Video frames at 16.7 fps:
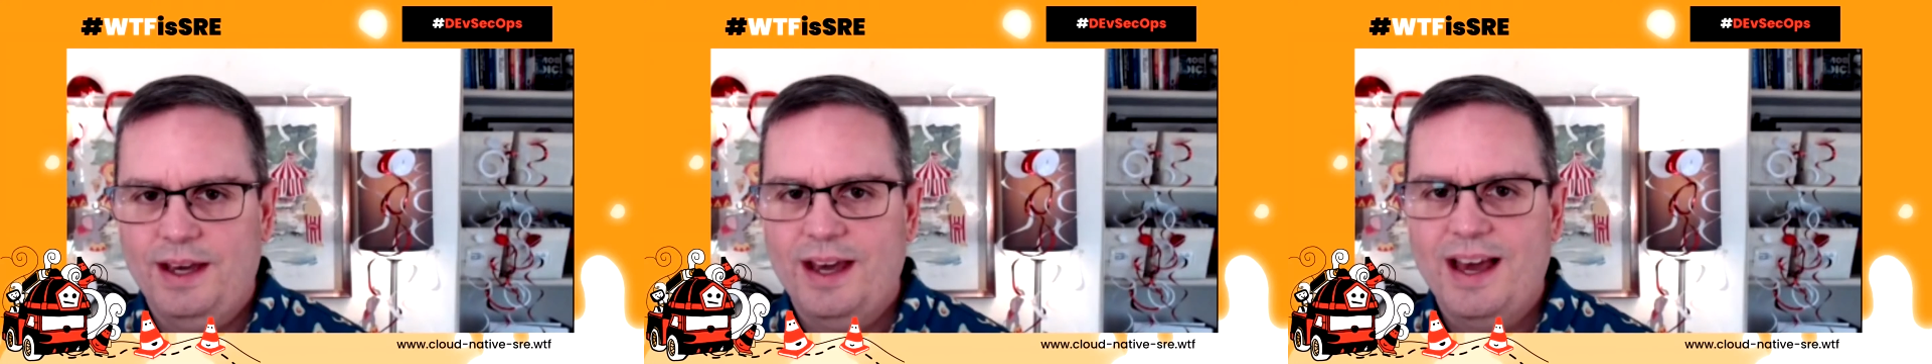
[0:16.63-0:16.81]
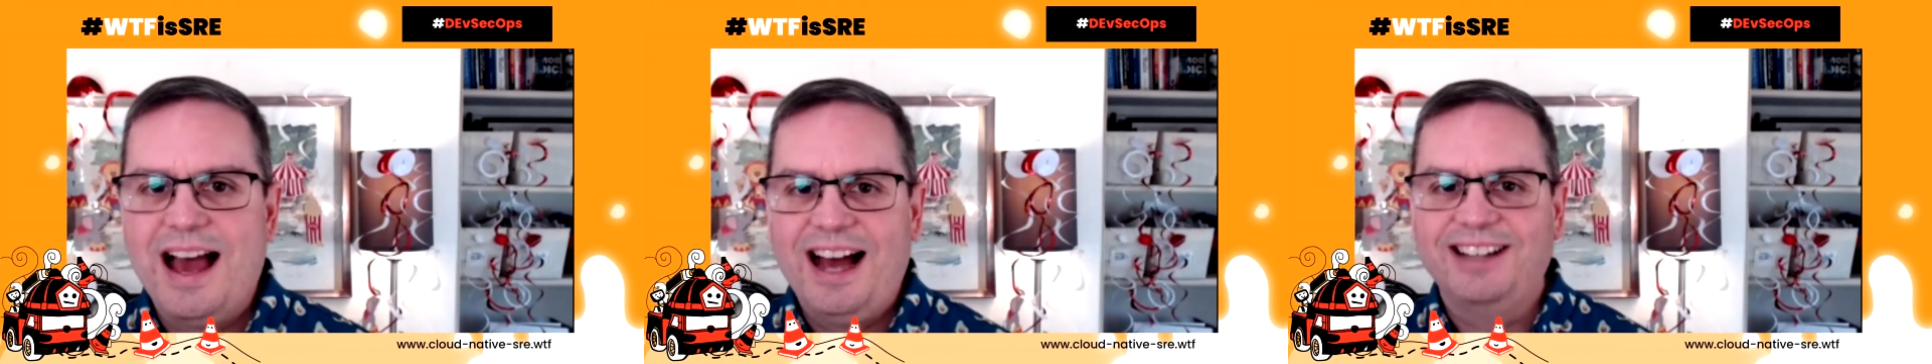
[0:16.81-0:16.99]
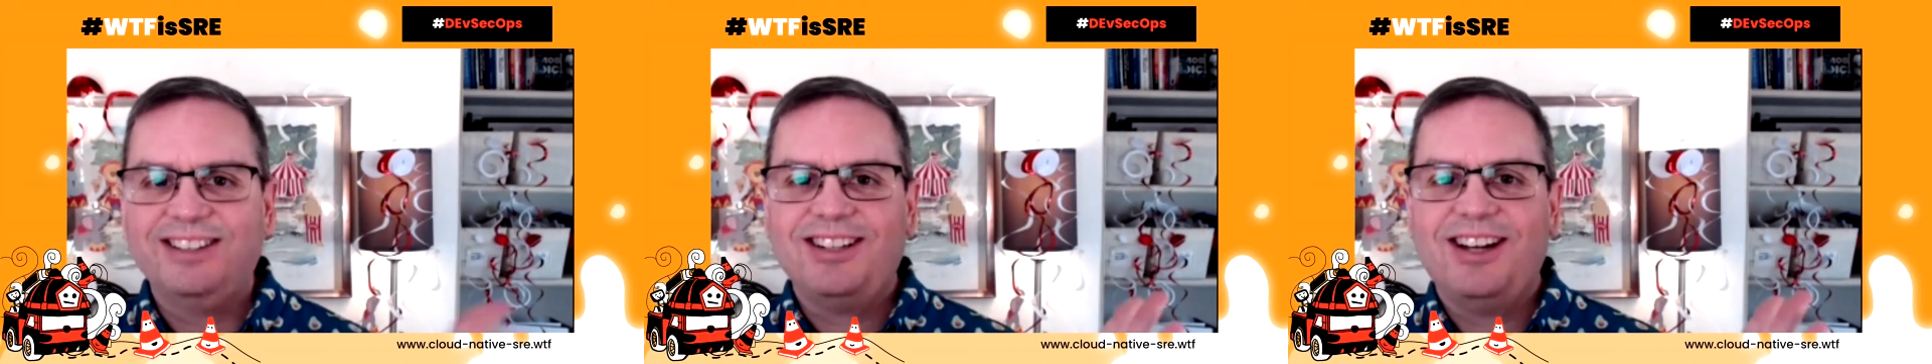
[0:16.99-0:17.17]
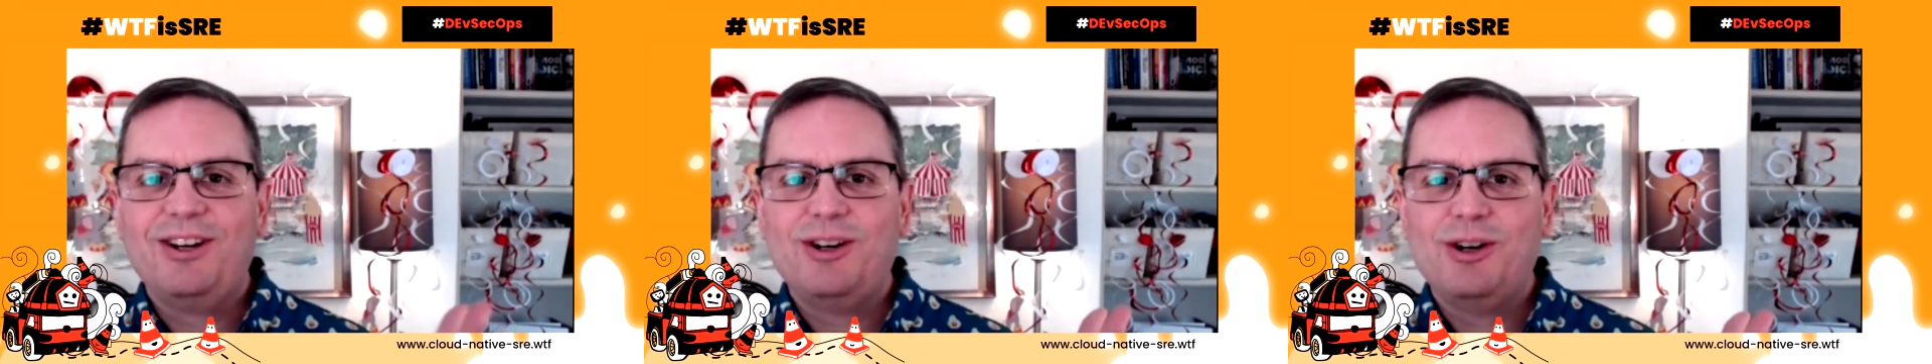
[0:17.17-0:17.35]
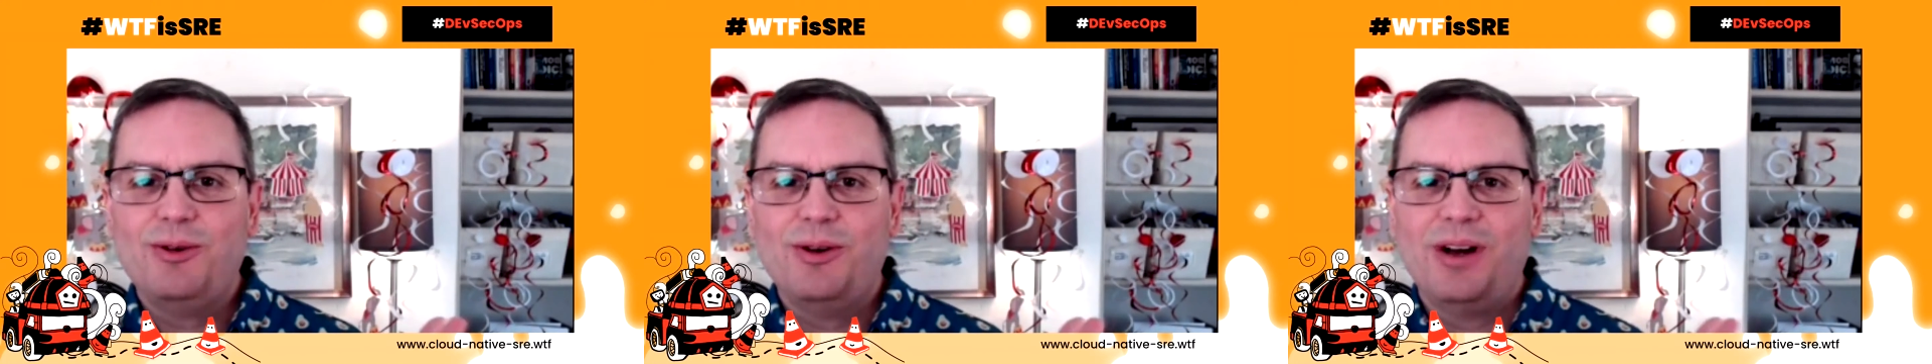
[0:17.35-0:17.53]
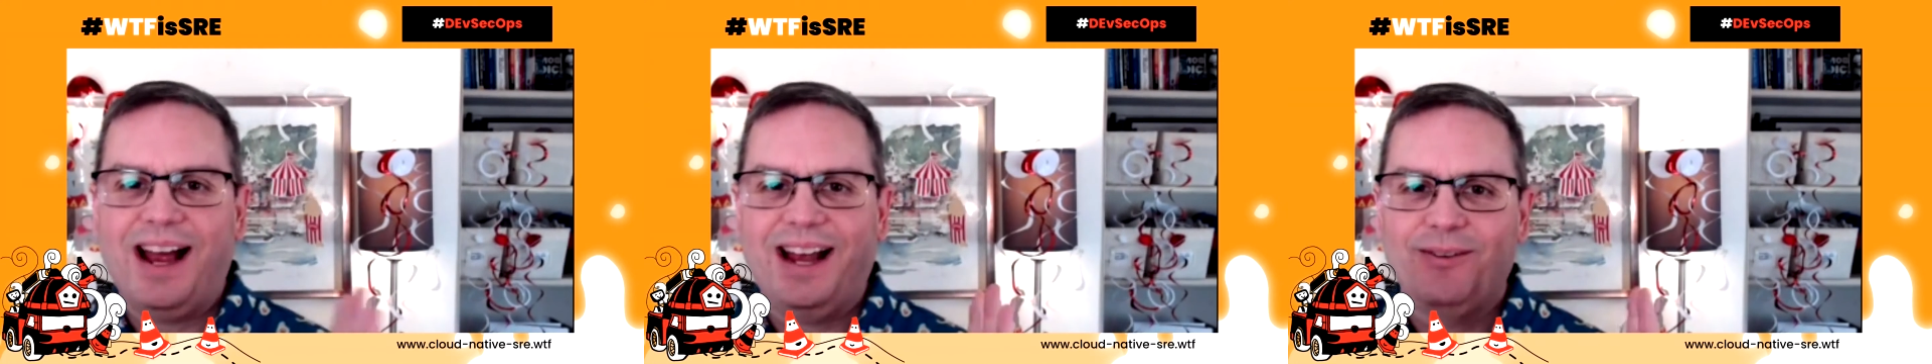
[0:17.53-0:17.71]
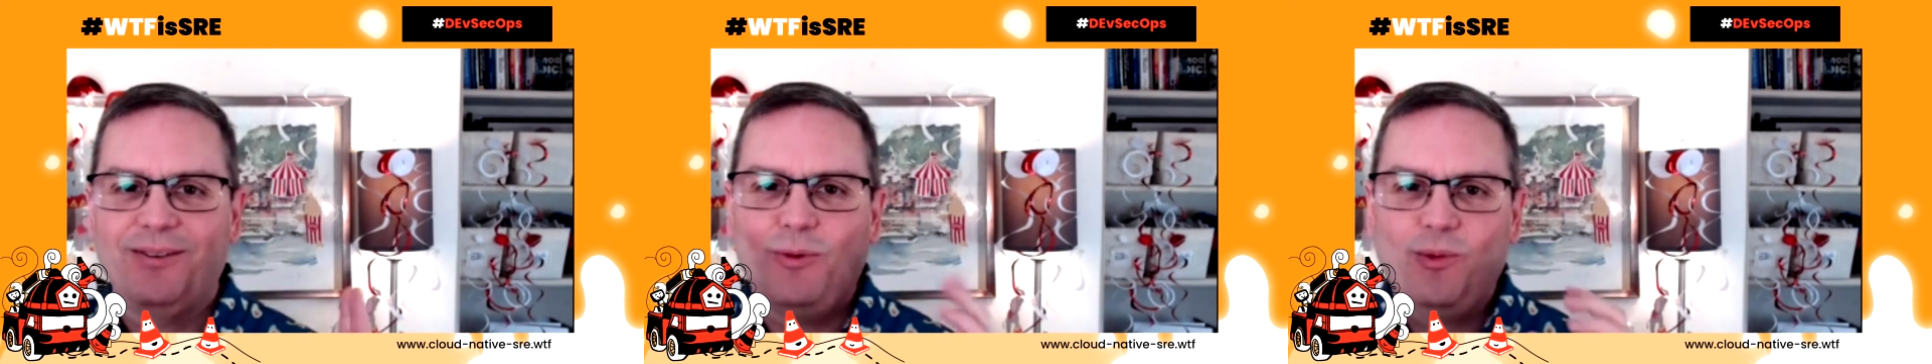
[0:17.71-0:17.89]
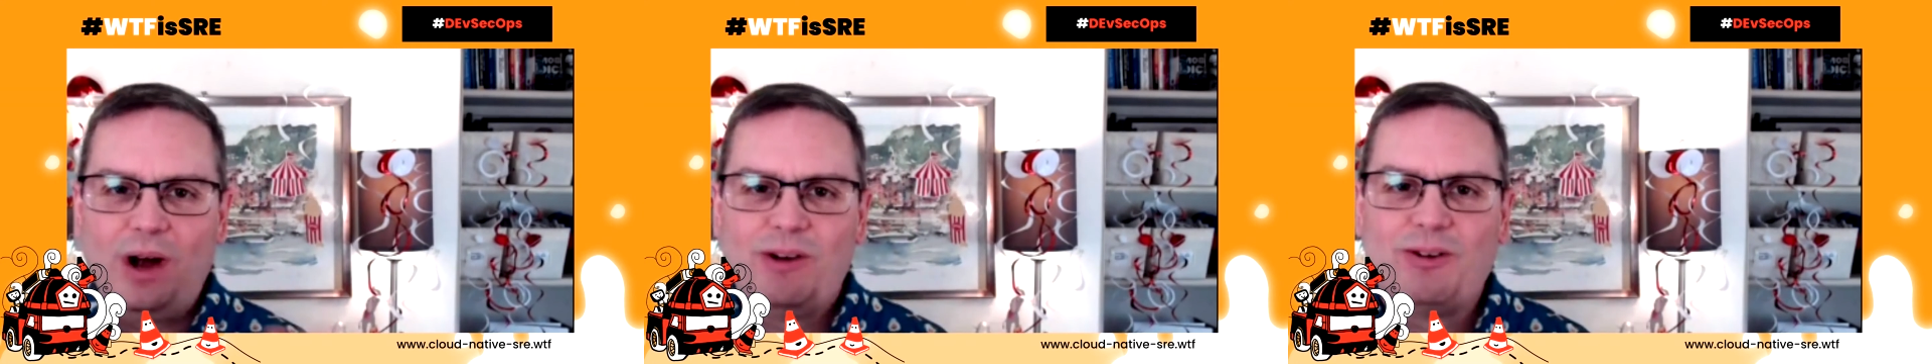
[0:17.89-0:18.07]
Hello
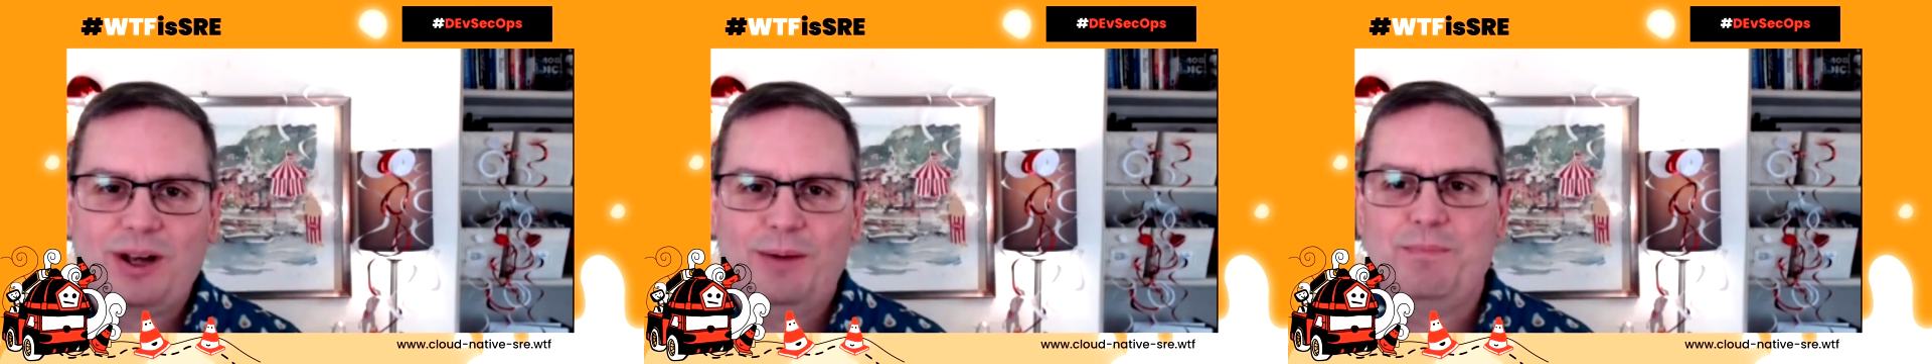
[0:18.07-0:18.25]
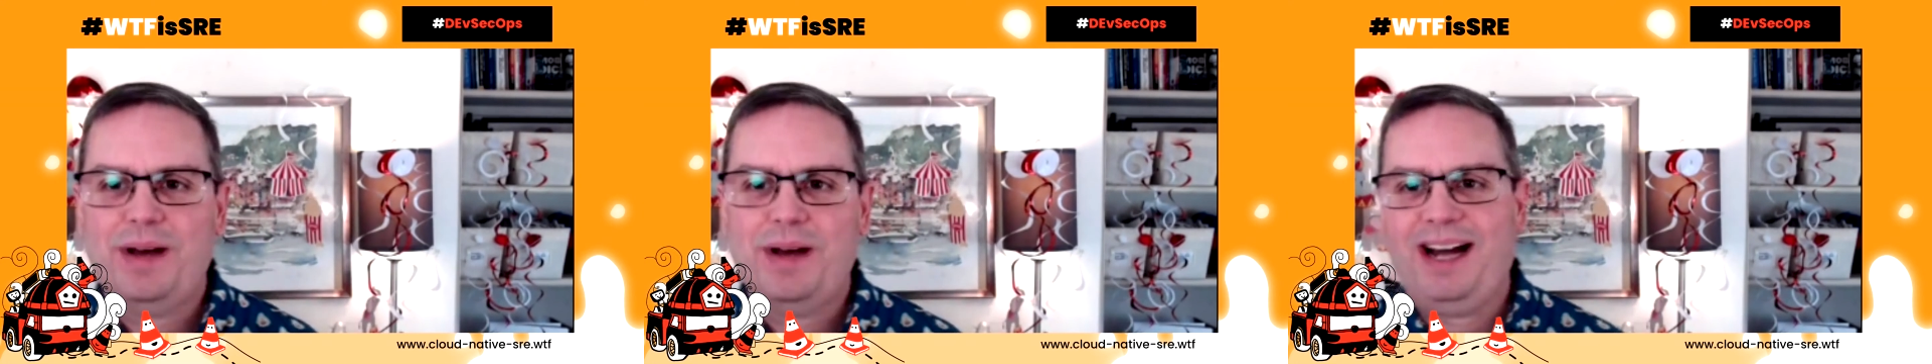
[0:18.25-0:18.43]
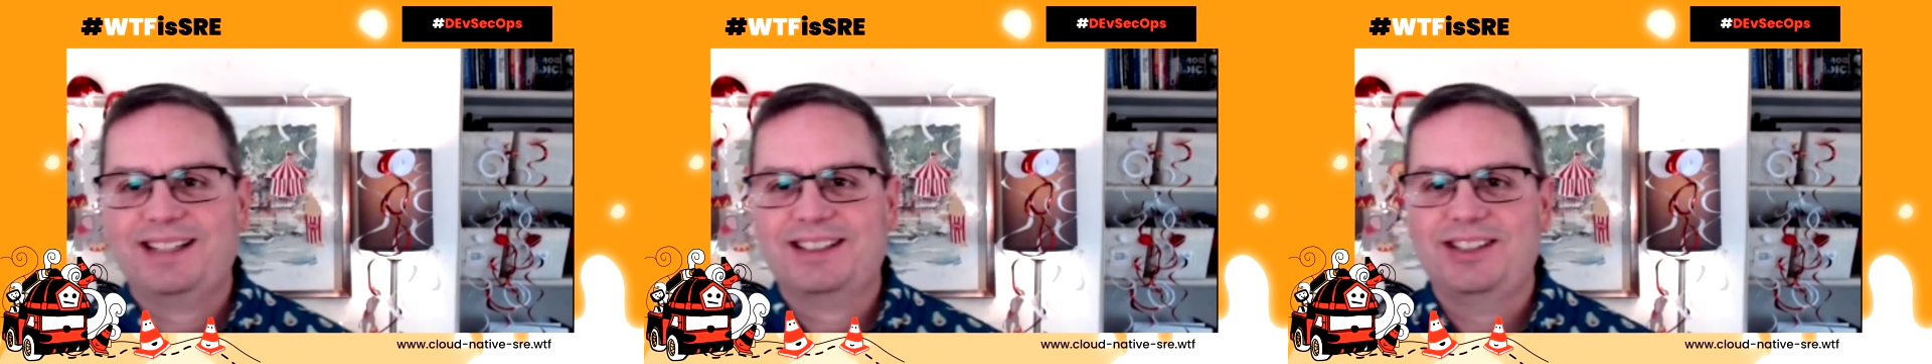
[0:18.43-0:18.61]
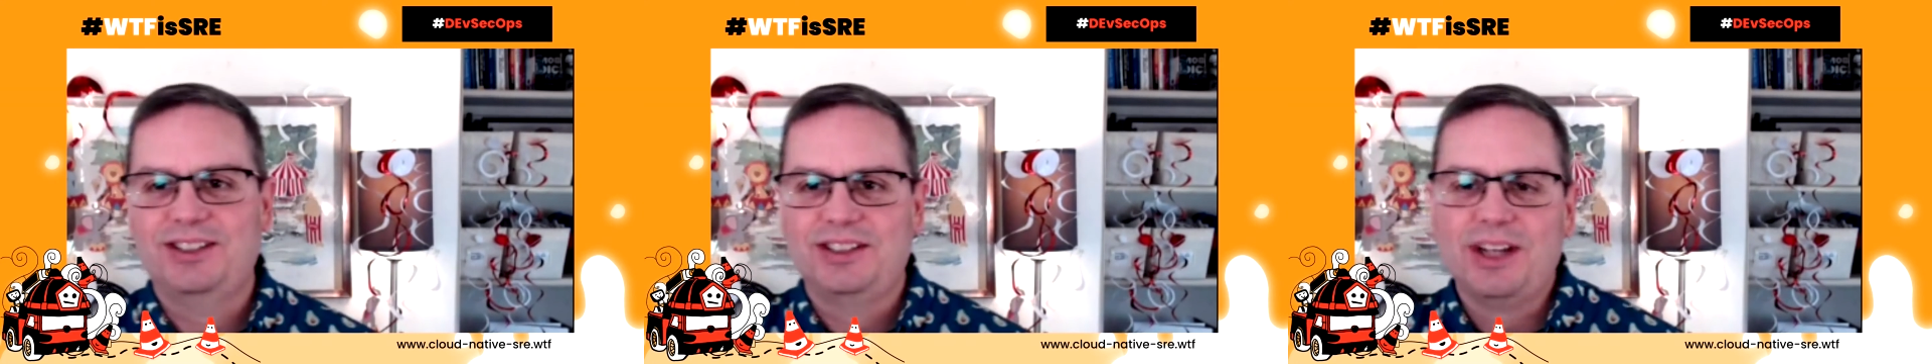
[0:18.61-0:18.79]
and welcome back to